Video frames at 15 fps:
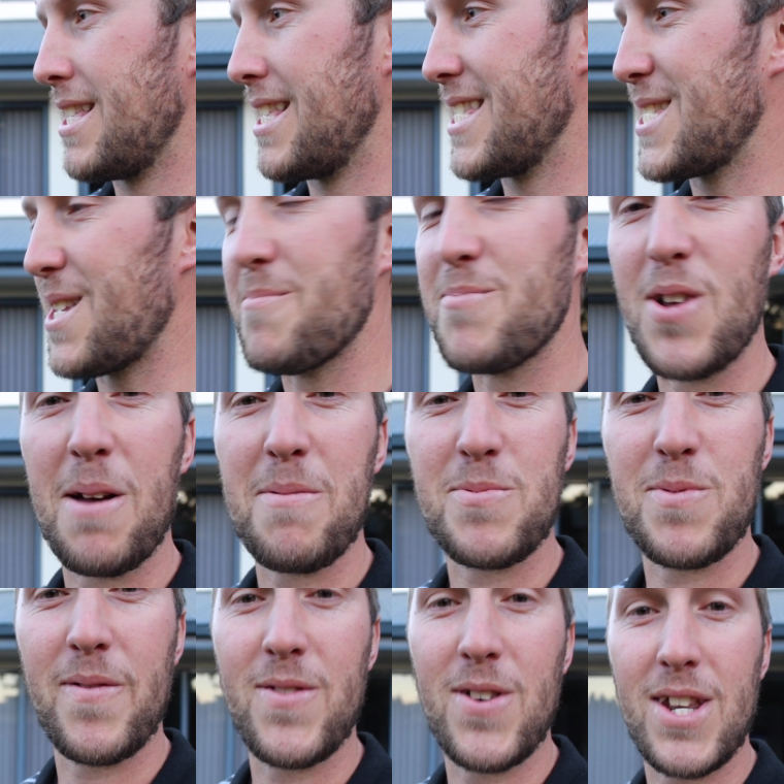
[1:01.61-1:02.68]
sometimes
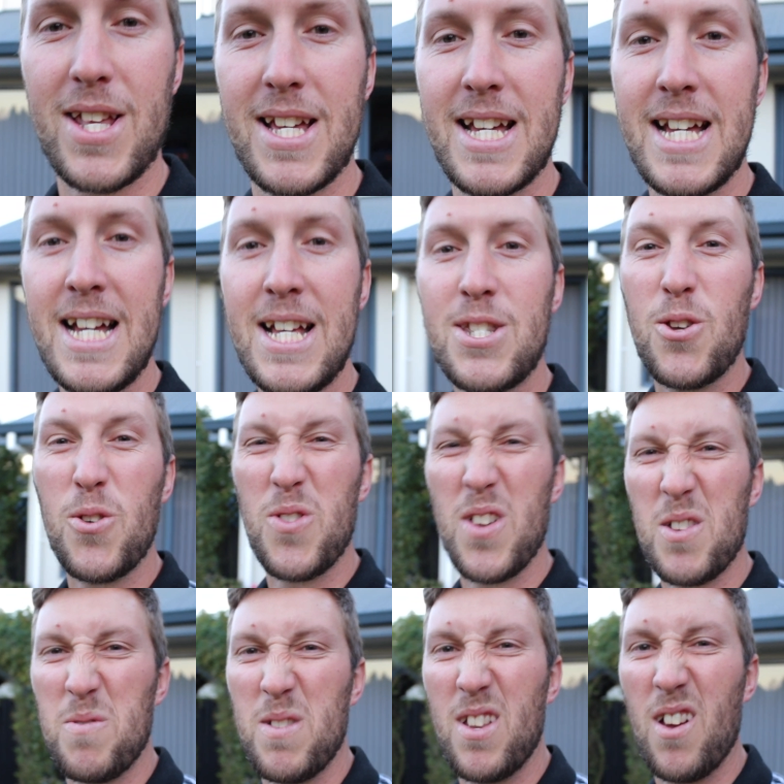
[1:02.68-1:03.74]
we've got to do
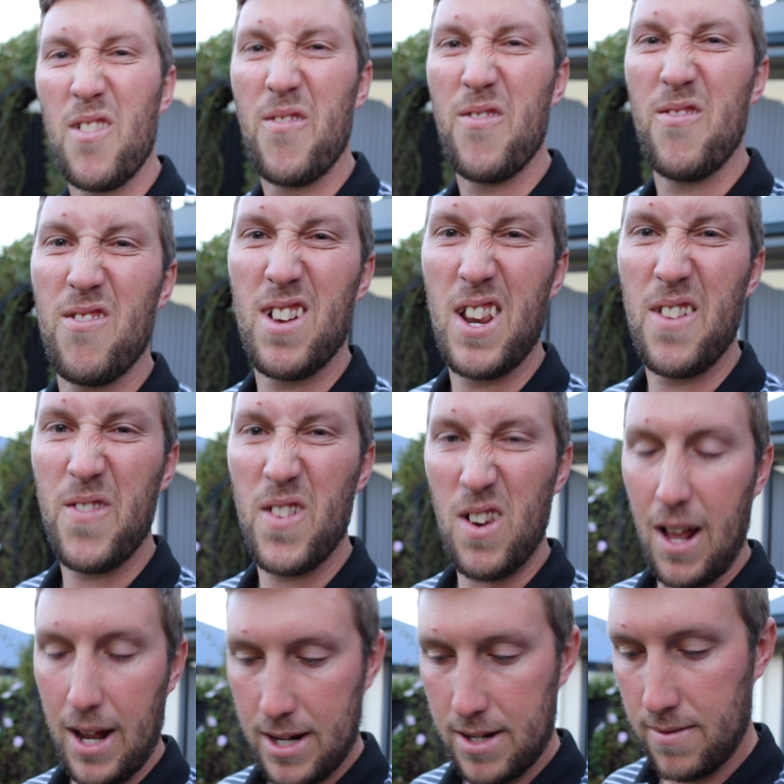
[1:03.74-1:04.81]
things we don't really feel
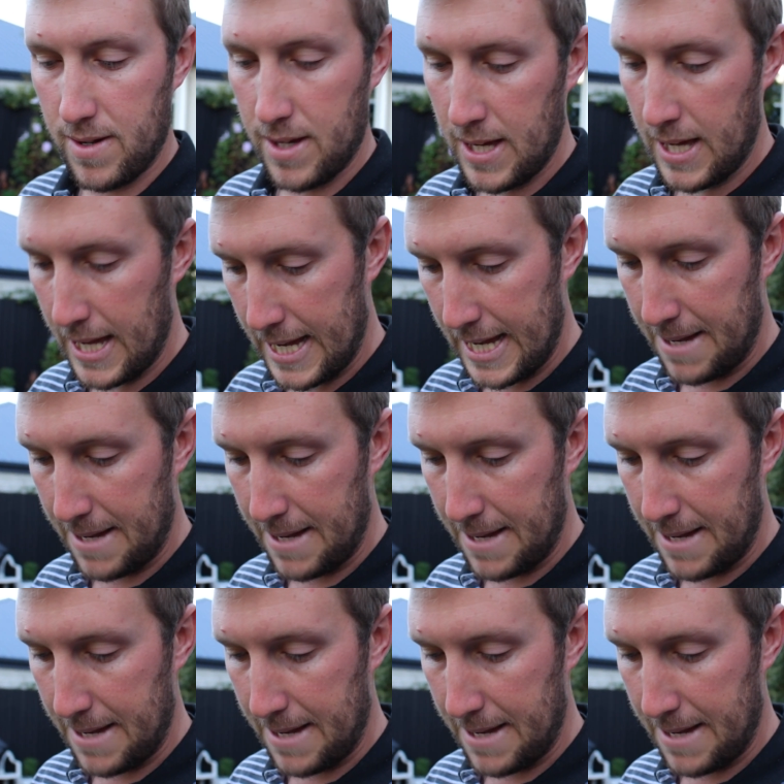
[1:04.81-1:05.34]
like doing